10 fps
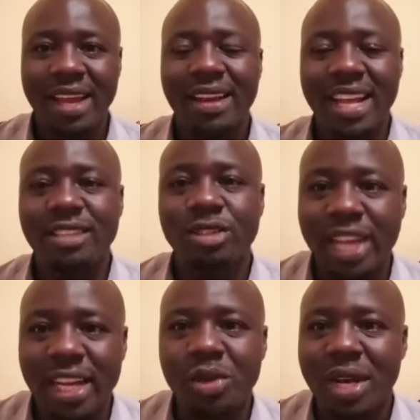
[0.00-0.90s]
let's
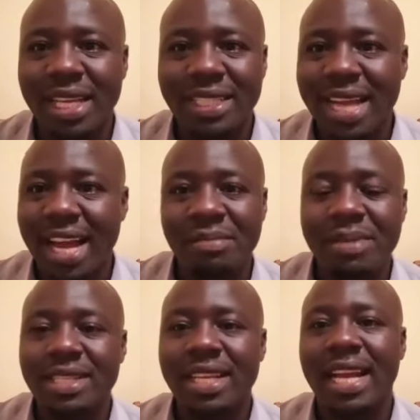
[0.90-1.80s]
try to understand
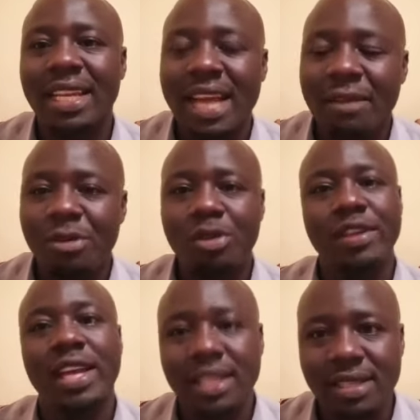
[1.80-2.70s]
basically a few
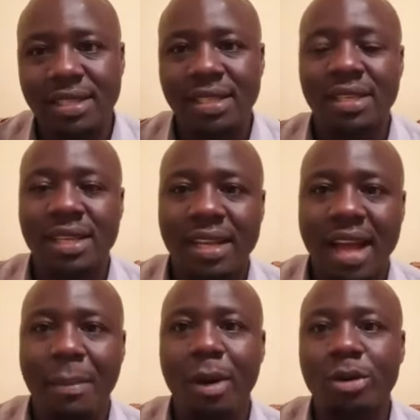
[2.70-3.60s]
things
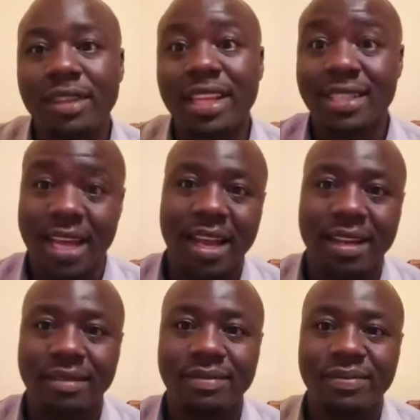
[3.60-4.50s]
about the cell.
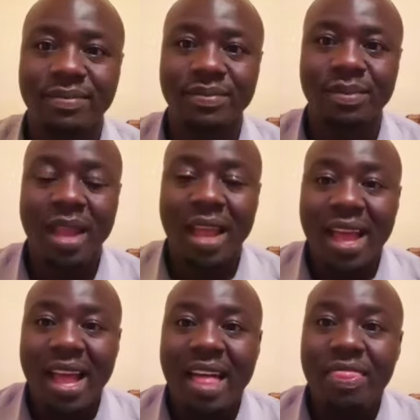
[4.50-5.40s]

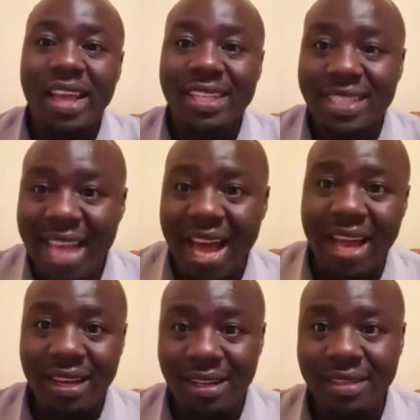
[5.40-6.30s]
The
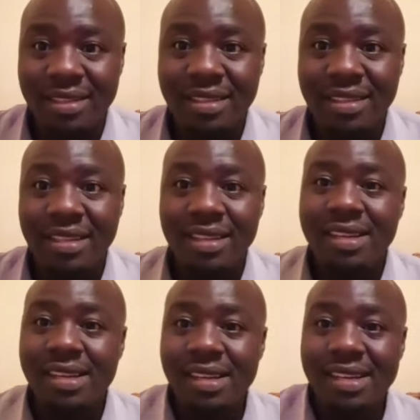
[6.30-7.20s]
cell,
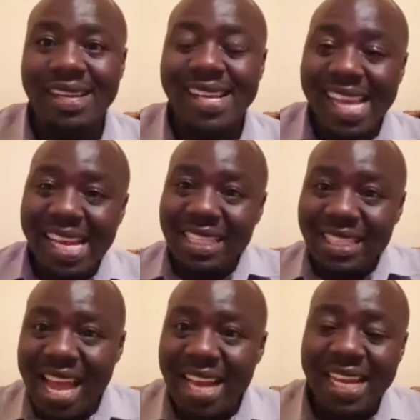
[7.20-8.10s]

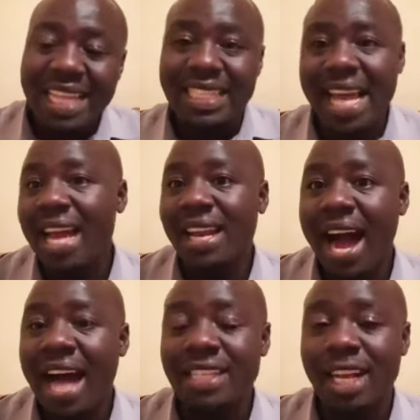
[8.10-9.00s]
inside a cell,
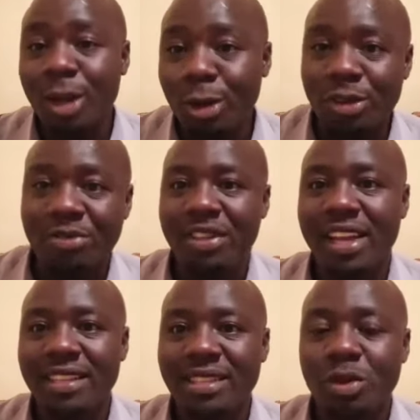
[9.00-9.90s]
has a lot of
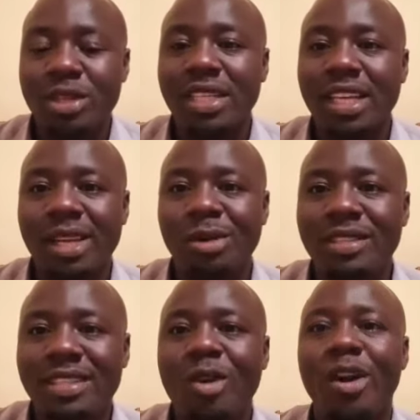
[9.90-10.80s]
things which
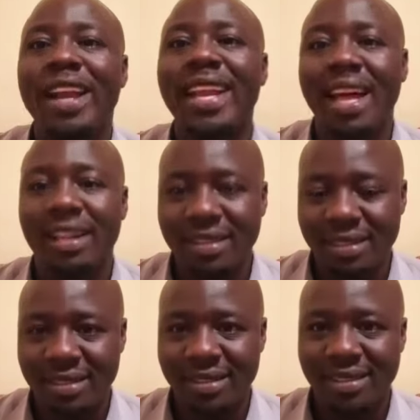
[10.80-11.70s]
includes
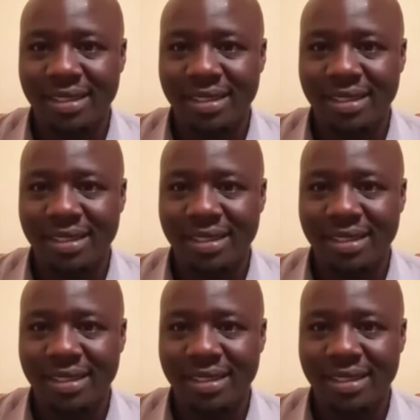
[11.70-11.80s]
organelles.